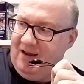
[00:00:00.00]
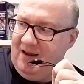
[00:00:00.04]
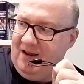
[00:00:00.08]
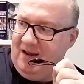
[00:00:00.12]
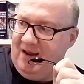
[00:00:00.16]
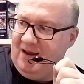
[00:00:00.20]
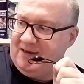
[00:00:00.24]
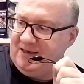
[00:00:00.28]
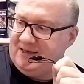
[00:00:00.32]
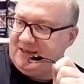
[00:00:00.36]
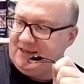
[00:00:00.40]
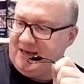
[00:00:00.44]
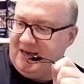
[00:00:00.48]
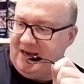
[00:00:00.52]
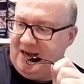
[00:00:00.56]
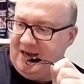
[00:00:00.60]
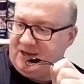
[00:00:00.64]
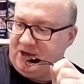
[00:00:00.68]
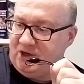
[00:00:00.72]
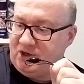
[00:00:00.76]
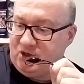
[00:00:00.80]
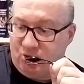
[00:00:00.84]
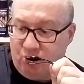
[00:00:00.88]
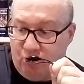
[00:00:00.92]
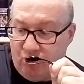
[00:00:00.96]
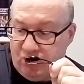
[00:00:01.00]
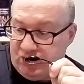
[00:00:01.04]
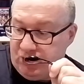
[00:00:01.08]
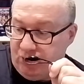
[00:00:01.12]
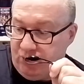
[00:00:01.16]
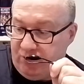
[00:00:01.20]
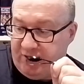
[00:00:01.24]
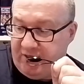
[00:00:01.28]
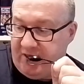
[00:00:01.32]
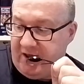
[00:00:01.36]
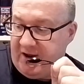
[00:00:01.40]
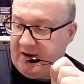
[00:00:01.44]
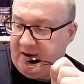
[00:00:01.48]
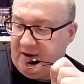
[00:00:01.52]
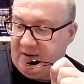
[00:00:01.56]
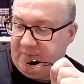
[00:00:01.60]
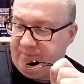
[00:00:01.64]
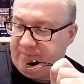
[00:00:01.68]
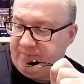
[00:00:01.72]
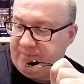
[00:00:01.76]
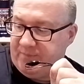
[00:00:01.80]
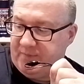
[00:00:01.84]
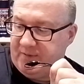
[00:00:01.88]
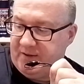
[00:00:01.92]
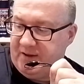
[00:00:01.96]
it's a social
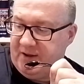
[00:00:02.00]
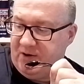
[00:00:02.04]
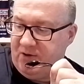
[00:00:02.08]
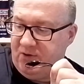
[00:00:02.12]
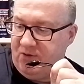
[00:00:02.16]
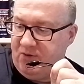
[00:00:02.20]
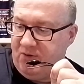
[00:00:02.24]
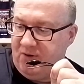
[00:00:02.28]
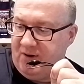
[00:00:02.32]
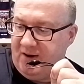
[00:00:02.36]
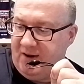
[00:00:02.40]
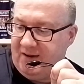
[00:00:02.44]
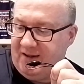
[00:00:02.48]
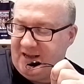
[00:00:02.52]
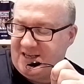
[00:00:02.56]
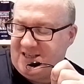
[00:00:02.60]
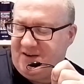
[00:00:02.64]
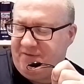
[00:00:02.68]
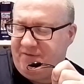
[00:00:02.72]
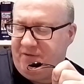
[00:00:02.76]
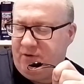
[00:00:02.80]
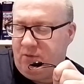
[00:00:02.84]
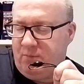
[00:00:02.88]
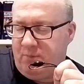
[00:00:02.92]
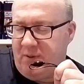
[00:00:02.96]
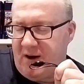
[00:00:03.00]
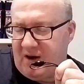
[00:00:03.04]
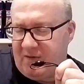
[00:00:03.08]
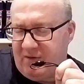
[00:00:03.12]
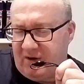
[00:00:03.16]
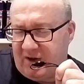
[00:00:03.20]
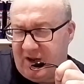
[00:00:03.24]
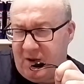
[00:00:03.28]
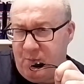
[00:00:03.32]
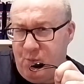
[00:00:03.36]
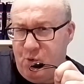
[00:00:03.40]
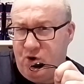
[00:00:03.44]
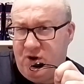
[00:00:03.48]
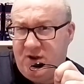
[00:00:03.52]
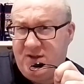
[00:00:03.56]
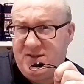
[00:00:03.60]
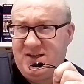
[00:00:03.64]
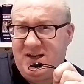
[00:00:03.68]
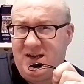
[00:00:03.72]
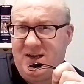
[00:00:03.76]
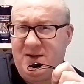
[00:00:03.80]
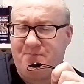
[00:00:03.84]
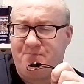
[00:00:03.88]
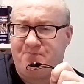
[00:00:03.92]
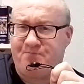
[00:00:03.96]
thing, and it lets you feel part of a
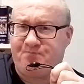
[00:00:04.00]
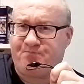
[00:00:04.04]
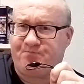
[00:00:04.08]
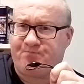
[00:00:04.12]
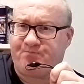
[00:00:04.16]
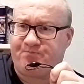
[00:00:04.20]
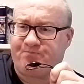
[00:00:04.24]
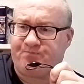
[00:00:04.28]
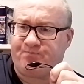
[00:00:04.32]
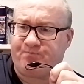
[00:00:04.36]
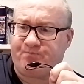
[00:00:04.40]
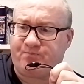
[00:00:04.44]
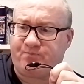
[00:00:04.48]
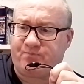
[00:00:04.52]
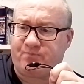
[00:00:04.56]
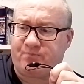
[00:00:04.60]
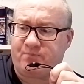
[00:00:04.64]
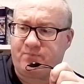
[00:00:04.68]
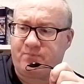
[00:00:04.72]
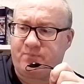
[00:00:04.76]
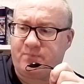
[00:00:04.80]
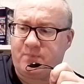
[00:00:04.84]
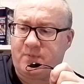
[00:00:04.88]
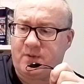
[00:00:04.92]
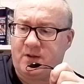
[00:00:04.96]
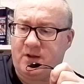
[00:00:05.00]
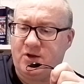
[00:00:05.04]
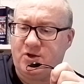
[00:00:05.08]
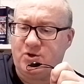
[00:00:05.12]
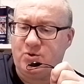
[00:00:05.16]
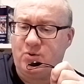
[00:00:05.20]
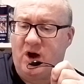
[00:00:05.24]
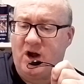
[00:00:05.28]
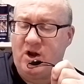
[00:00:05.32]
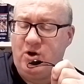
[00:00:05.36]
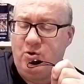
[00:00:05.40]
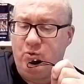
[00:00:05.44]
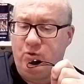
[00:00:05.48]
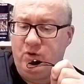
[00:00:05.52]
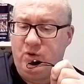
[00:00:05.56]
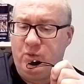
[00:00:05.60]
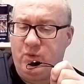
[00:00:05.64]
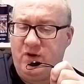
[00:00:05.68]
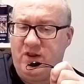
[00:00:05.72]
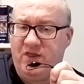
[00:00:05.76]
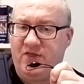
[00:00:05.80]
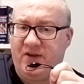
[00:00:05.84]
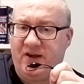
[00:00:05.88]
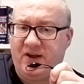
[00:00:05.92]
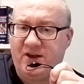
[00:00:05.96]
community. So I know
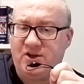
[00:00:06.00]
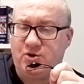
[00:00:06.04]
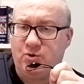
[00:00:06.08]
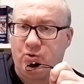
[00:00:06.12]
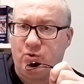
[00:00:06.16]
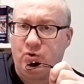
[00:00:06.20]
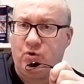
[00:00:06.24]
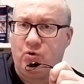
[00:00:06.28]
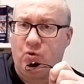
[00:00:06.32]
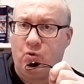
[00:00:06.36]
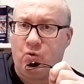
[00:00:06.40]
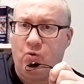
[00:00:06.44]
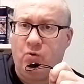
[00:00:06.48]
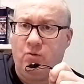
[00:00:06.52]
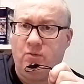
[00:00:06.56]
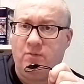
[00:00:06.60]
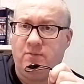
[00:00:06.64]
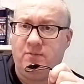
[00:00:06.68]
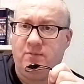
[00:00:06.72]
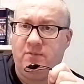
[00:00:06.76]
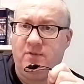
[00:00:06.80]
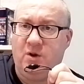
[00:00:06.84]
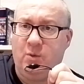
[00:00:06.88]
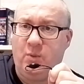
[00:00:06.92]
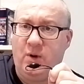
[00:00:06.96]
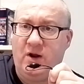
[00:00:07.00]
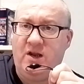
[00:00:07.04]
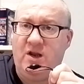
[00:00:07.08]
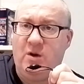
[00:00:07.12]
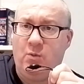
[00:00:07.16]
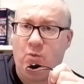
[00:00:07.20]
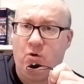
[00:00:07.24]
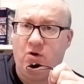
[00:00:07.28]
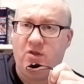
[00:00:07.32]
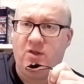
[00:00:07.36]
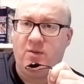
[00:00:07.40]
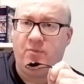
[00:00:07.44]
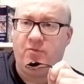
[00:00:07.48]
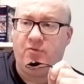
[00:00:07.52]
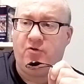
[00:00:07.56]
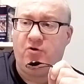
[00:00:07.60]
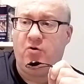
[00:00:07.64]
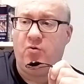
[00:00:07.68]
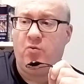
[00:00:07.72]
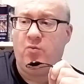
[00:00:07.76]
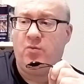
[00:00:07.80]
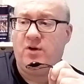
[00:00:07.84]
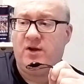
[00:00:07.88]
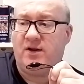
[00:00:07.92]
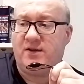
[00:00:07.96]
that when things don't go the way you want them
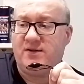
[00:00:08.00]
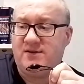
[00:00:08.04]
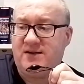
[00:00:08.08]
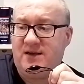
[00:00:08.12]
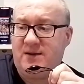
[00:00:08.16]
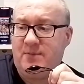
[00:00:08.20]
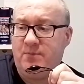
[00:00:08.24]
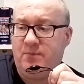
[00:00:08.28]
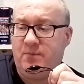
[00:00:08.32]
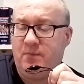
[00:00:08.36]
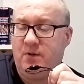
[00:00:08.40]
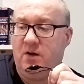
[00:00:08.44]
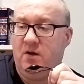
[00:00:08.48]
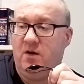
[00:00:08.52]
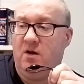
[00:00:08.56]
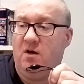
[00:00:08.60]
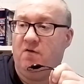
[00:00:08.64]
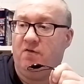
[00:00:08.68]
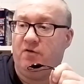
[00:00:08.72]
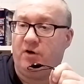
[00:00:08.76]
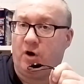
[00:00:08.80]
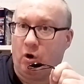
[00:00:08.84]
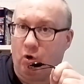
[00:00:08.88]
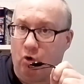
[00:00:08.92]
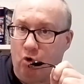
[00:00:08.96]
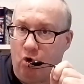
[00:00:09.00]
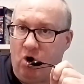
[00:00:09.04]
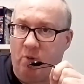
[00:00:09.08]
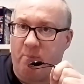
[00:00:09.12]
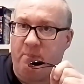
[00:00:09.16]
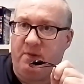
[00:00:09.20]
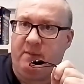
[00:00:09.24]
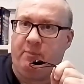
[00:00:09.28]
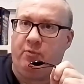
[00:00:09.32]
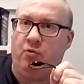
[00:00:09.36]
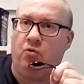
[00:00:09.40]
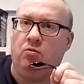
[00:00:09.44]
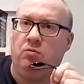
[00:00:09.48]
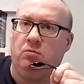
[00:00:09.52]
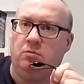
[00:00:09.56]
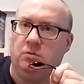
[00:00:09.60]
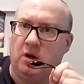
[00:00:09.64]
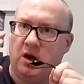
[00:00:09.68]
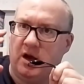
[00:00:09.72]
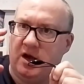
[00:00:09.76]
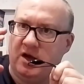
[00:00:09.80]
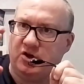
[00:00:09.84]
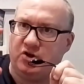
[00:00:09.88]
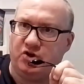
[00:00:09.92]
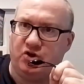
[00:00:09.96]
to with your team, for a lot of people,
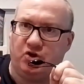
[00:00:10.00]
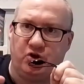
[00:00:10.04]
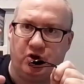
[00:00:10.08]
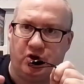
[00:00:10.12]
it's